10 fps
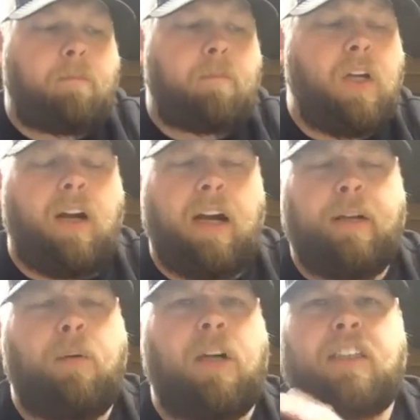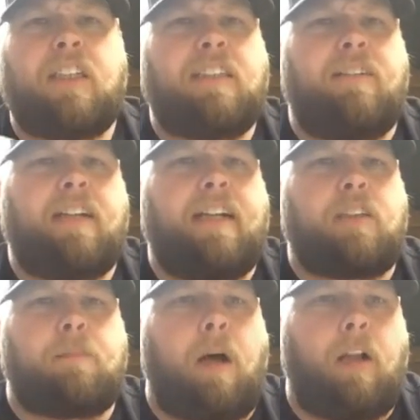You want to adjust everything in
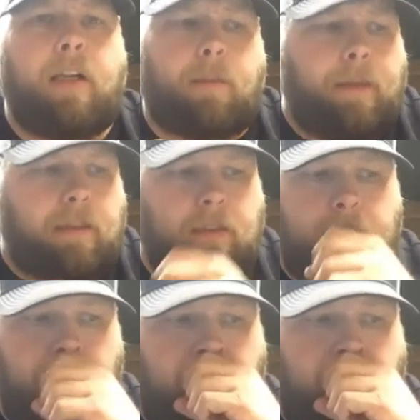small increments.